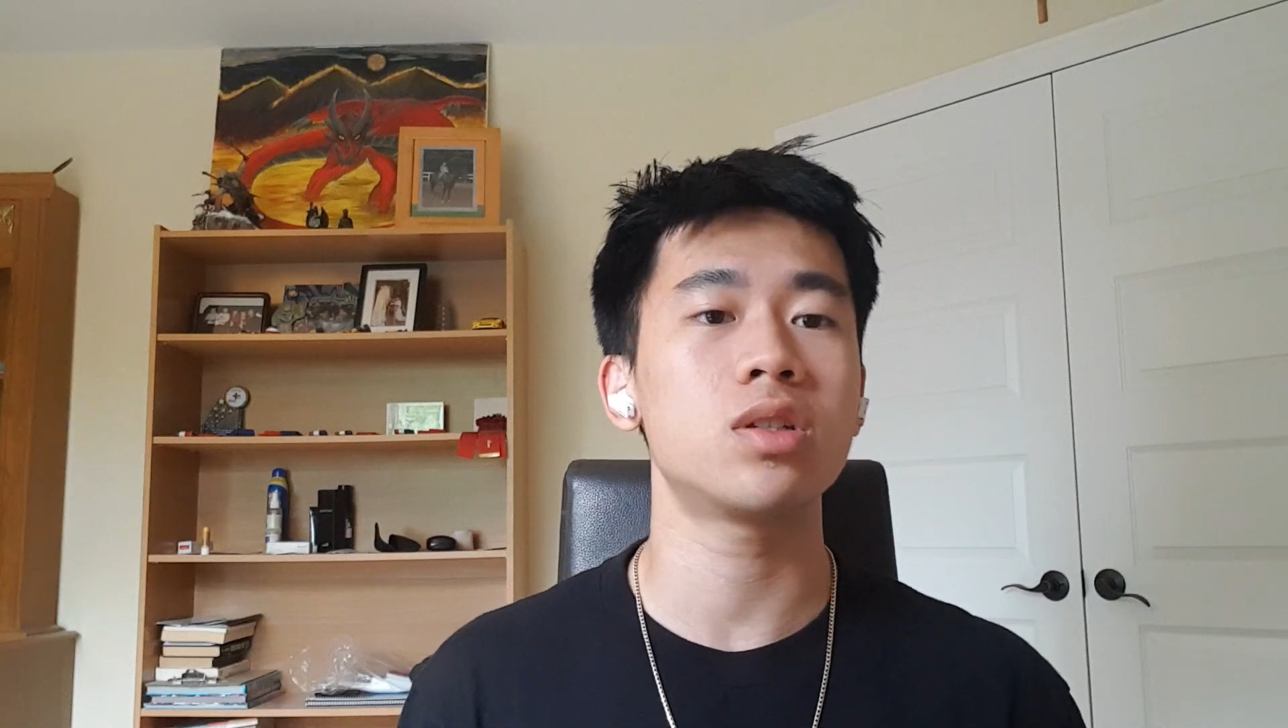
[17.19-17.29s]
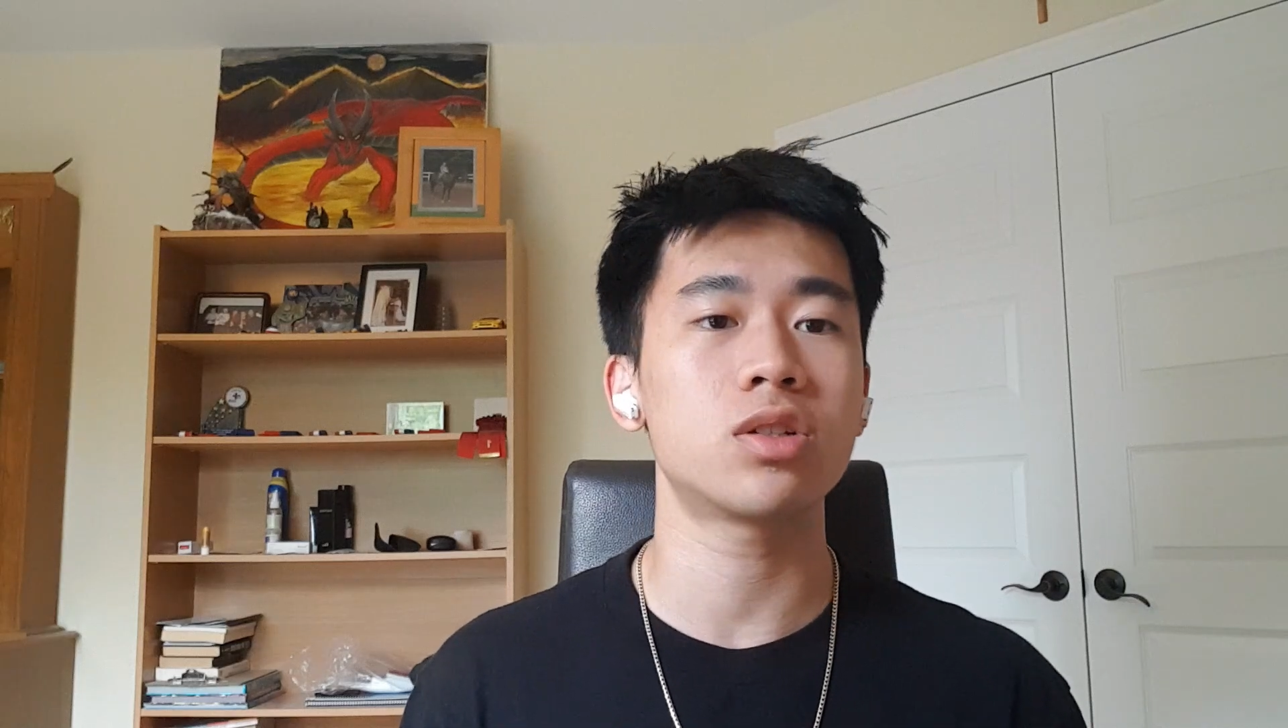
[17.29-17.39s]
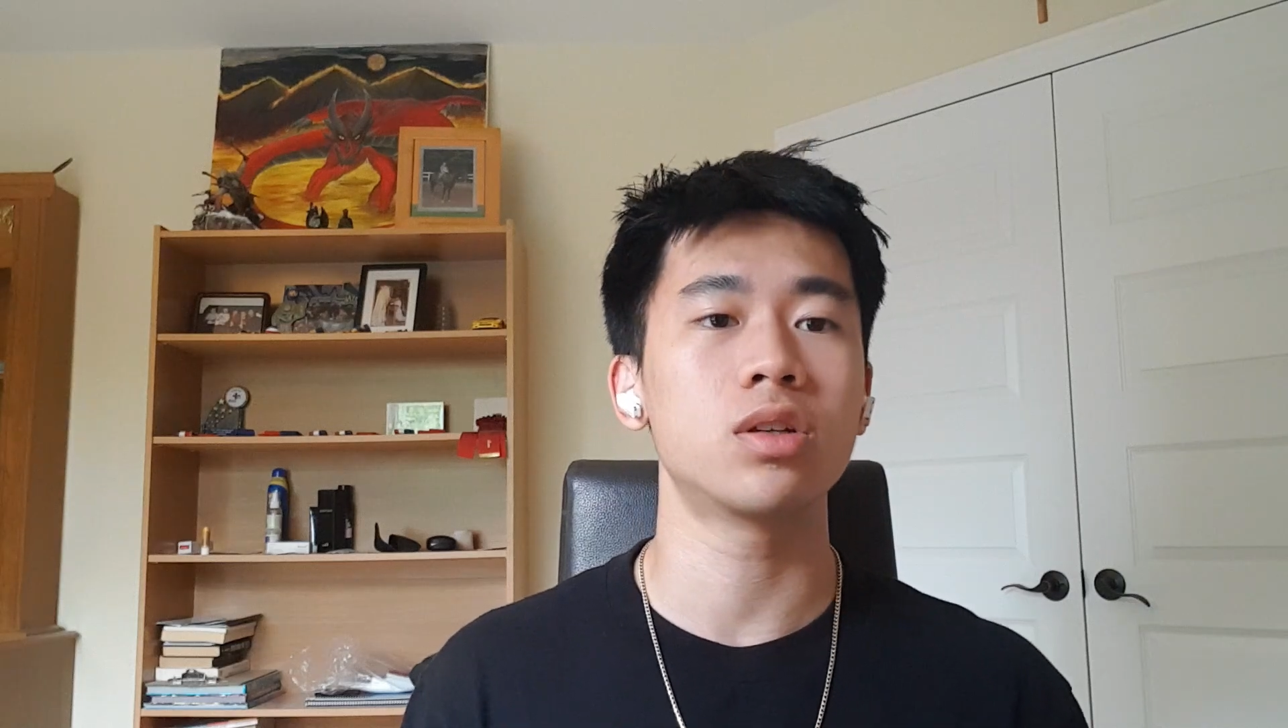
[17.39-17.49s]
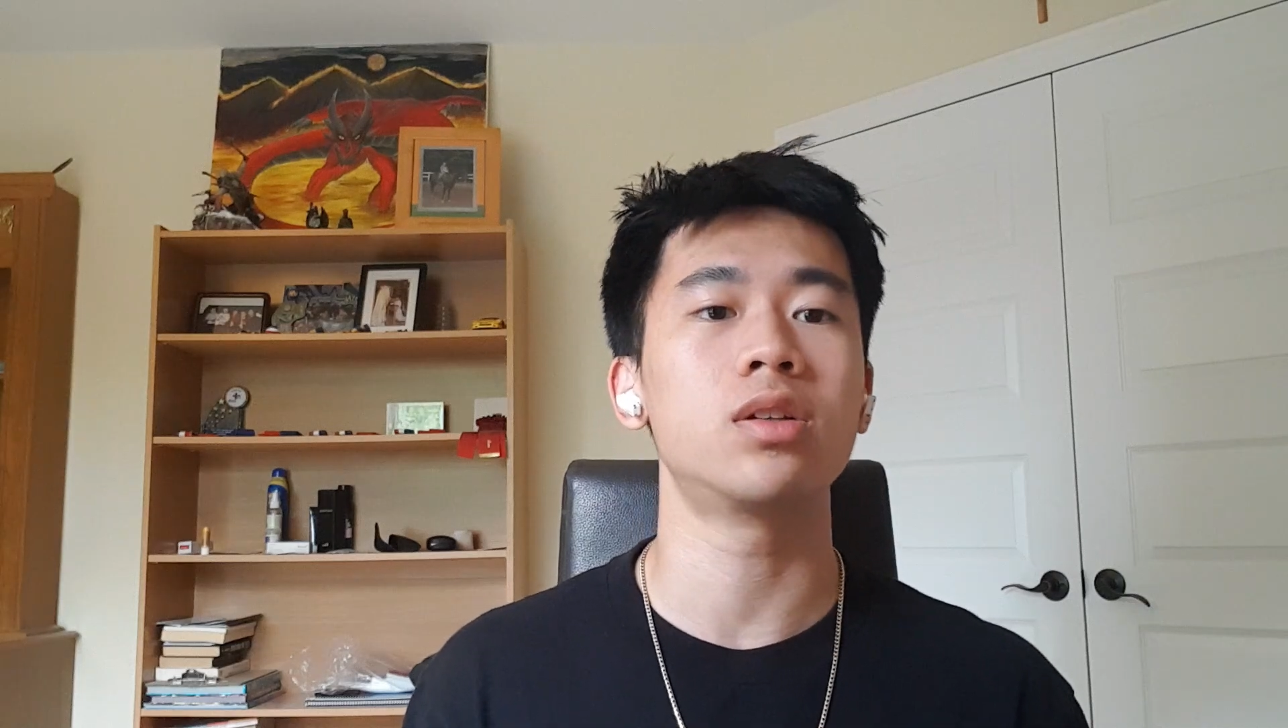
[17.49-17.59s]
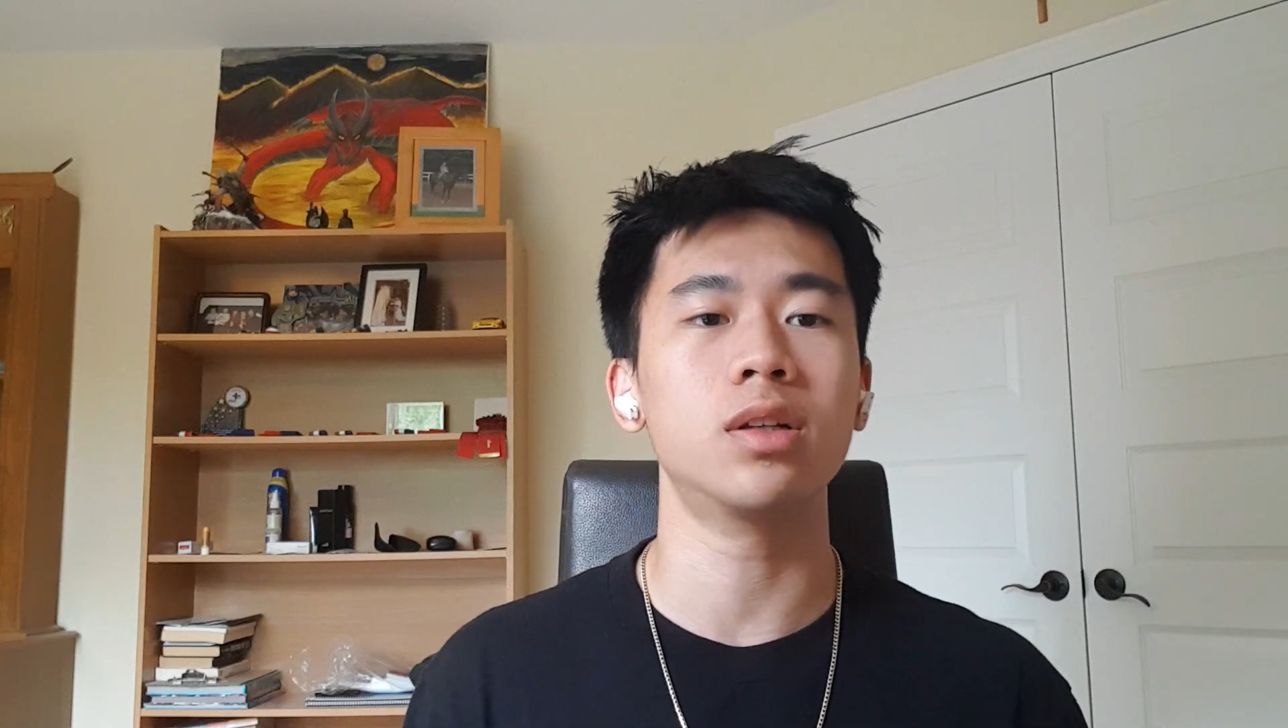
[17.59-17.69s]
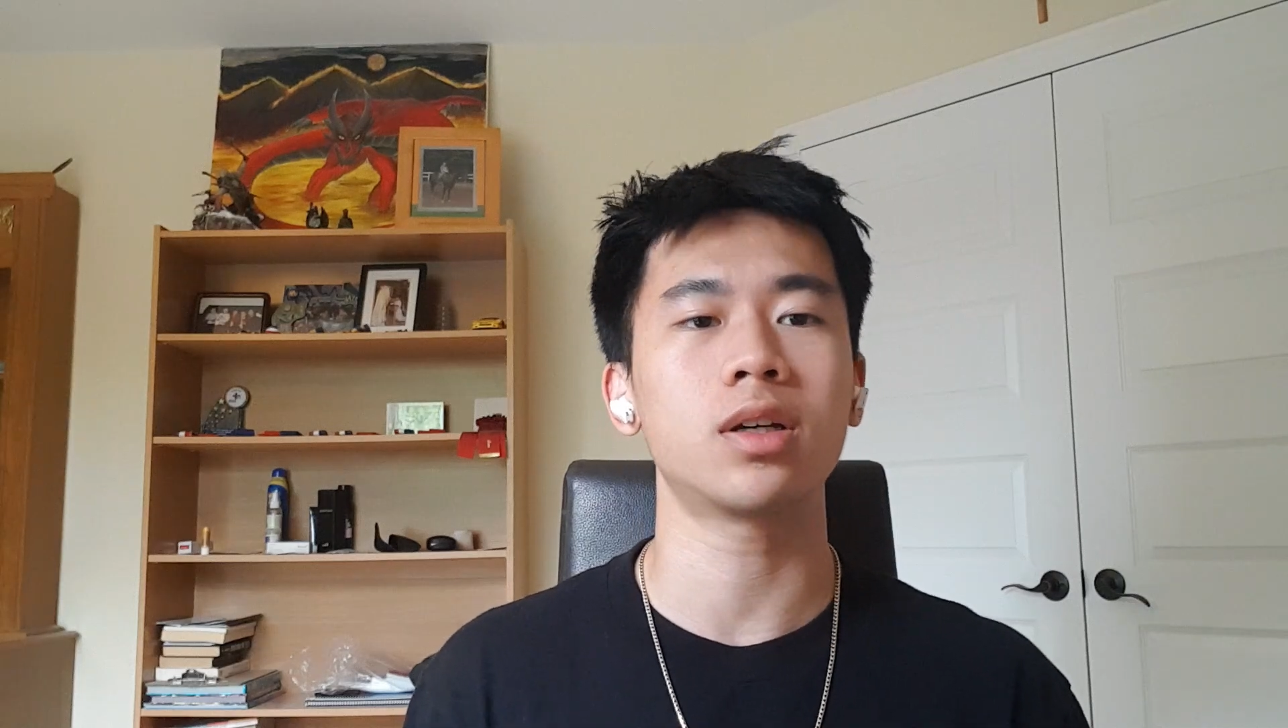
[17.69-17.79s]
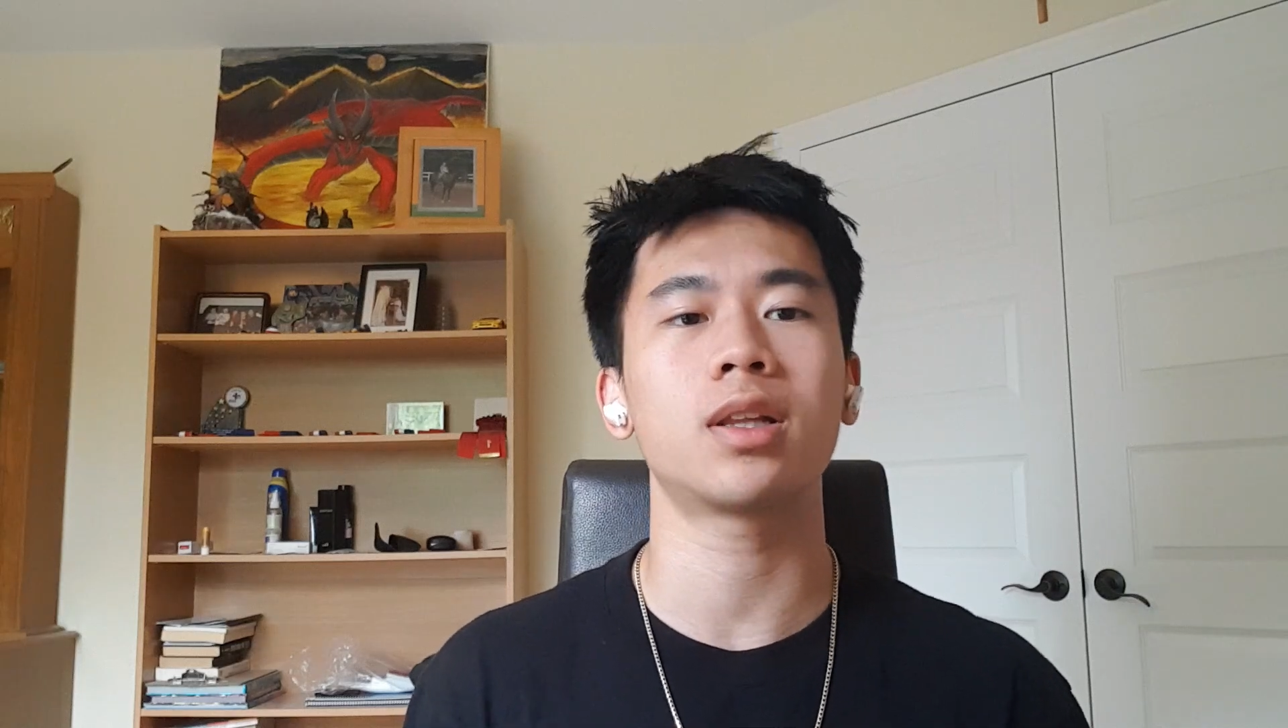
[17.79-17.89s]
should look